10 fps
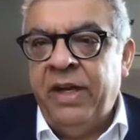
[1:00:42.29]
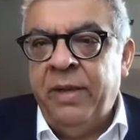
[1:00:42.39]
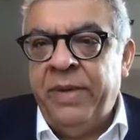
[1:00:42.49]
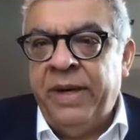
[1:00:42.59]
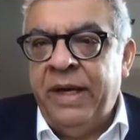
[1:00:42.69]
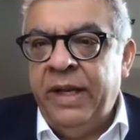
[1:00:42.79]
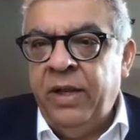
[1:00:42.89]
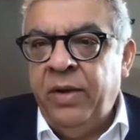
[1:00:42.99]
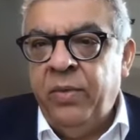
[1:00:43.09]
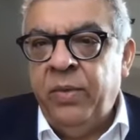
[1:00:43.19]

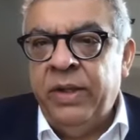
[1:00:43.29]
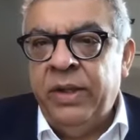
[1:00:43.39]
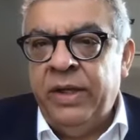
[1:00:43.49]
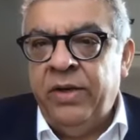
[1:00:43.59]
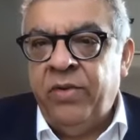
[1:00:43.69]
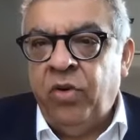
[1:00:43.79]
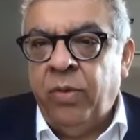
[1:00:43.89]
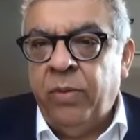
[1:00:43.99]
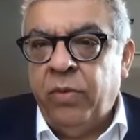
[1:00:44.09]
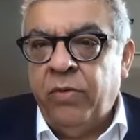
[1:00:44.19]
independently within its
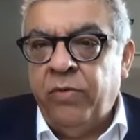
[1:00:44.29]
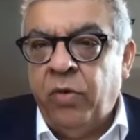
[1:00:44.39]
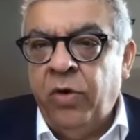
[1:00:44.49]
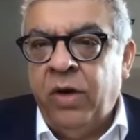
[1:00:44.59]
global portfolio?